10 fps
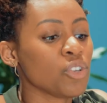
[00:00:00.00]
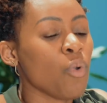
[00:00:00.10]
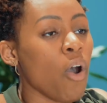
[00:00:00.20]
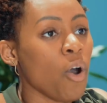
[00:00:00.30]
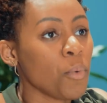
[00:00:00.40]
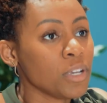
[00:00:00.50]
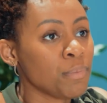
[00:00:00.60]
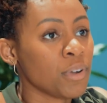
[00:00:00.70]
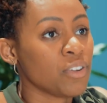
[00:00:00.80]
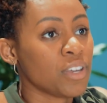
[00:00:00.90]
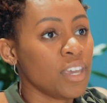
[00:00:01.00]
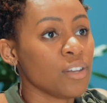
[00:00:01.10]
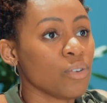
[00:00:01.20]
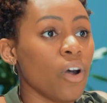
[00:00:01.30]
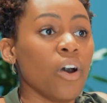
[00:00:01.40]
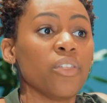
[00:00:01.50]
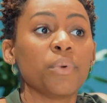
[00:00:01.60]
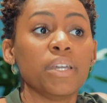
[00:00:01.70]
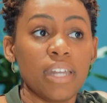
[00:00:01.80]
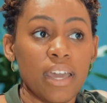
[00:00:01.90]
you always burn your candle all the
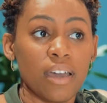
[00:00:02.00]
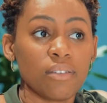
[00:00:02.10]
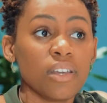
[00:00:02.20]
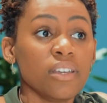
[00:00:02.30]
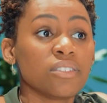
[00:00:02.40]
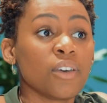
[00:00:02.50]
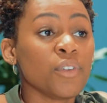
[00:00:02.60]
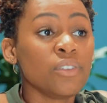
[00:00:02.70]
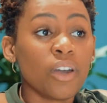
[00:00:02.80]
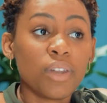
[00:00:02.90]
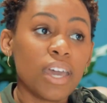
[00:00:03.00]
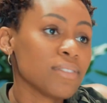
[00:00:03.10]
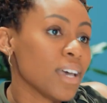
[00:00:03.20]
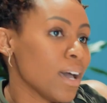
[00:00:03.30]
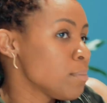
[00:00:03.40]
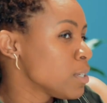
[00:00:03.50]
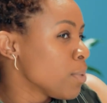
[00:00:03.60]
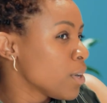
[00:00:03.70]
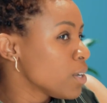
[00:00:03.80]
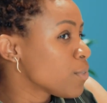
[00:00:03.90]
way down. So if you don't have time to
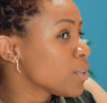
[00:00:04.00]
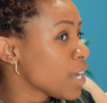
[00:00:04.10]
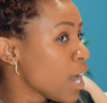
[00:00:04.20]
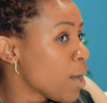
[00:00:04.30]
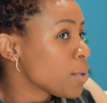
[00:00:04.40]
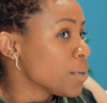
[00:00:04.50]
burn it for an hour